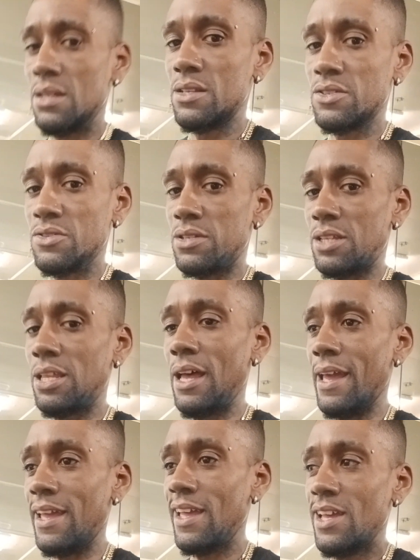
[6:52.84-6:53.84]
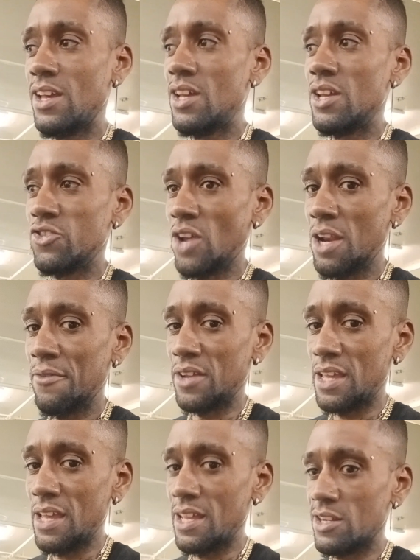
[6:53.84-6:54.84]
So it's like, try to
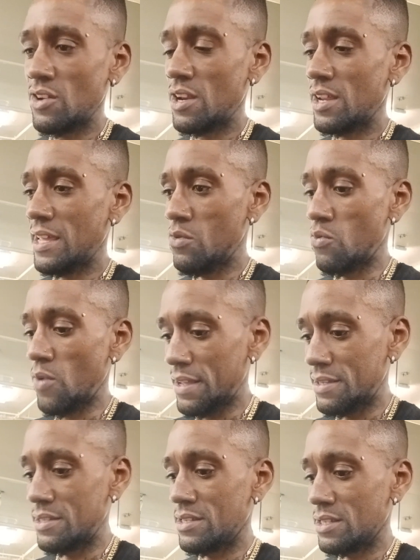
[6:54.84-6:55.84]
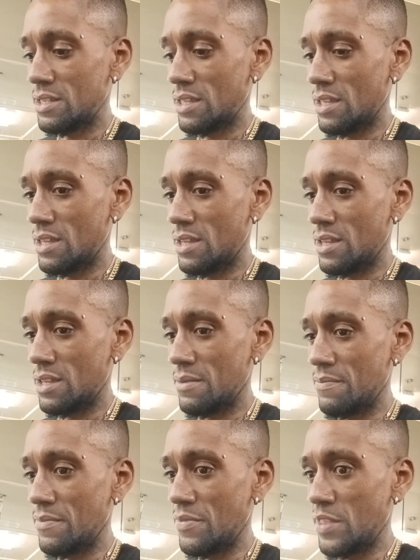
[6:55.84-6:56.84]
forget, try to erase uh,
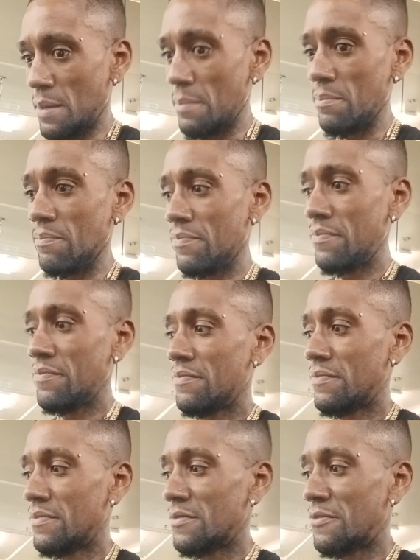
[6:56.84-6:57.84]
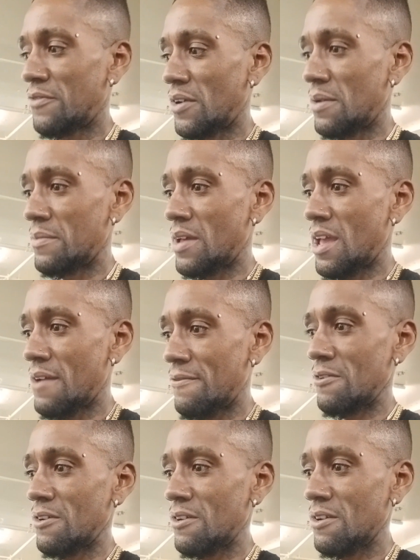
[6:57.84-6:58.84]
them from
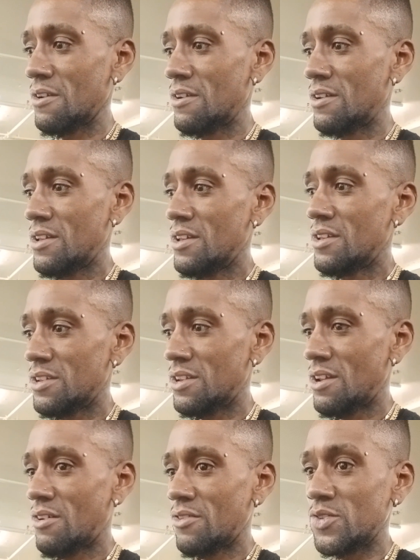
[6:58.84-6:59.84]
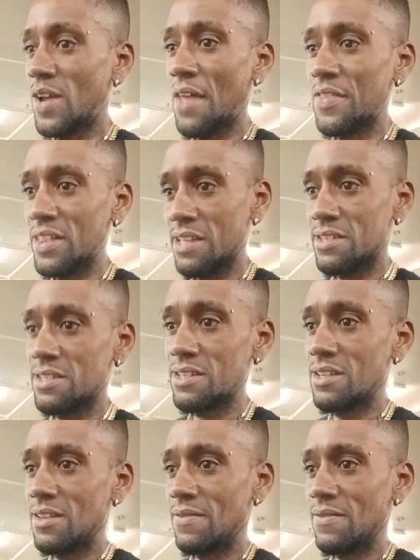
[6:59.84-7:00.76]
ever you know, you got the lesson.